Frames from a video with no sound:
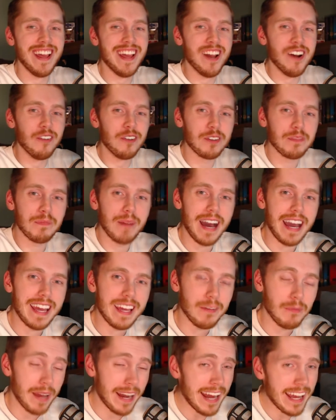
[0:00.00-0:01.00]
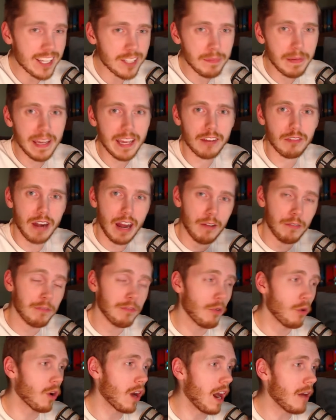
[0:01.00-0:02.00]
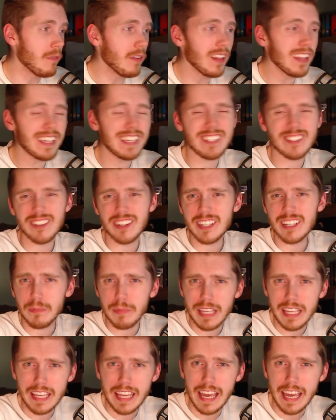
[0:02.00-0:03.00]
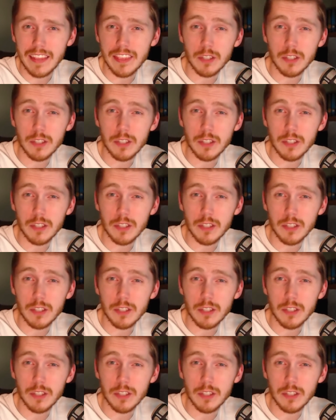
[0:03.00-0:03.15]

With my next pick, round 4, I felt like he slid to me again.